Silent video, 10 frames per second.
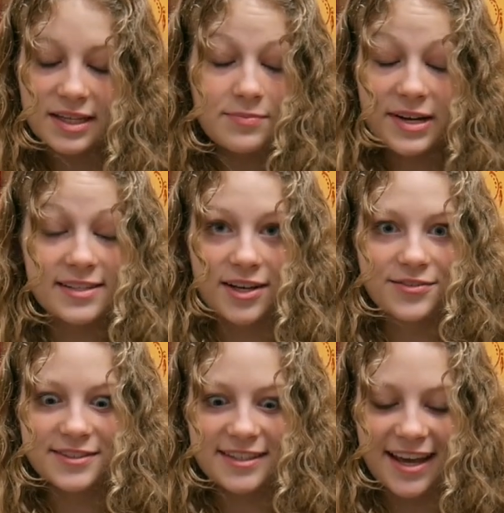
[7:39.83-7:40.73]
keep
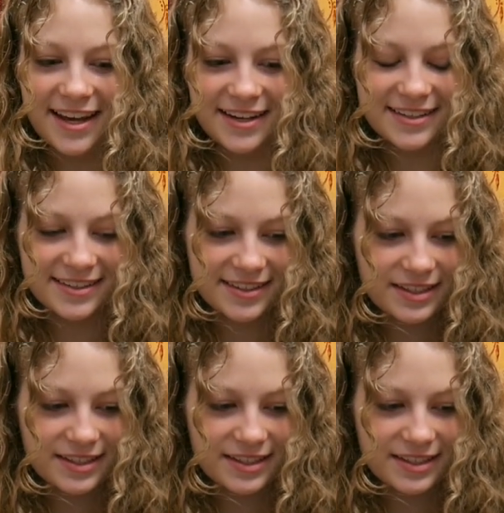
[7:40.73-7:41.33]
myself sane.